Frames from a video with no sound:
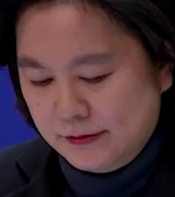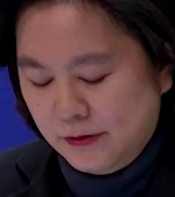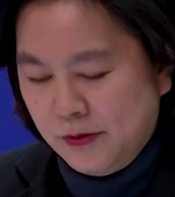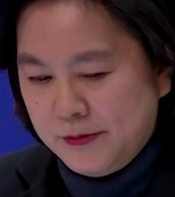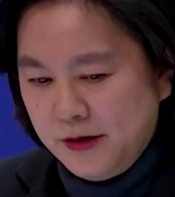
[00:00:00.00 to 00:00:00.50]

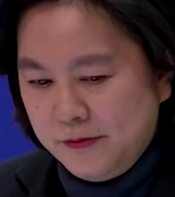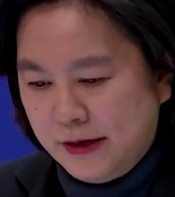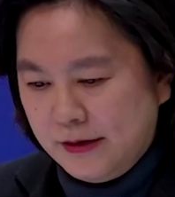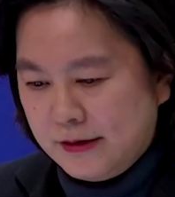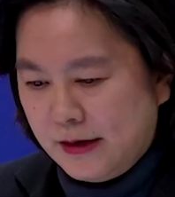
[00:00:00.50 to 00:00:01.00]
During a
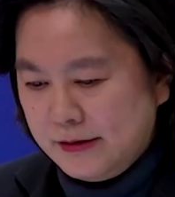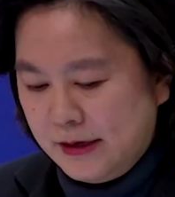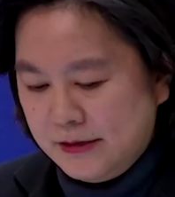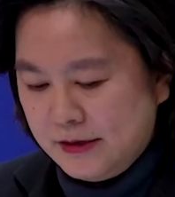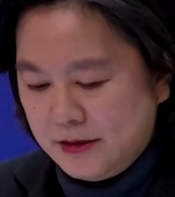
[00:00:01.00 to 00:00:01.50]
packed daily
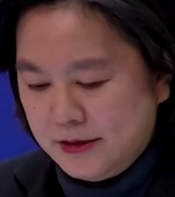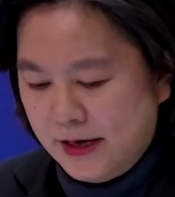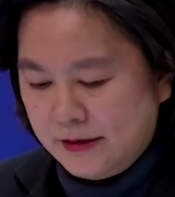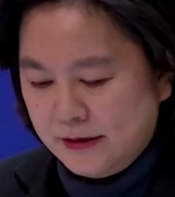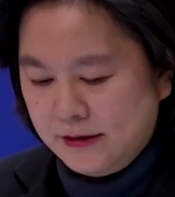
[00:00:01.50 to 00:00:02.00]
media briefing
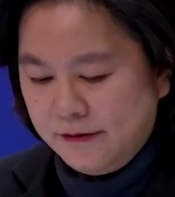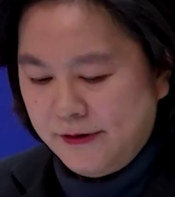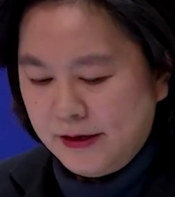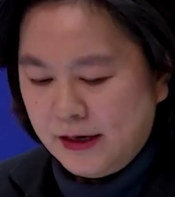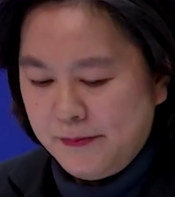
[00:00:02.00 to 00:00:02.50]
in
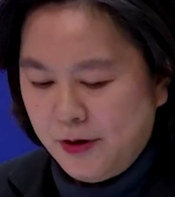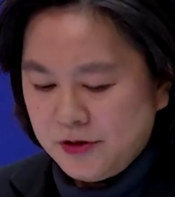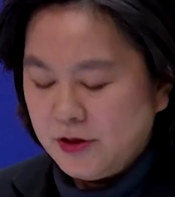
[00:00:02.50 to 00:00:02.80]
Beijing, Hua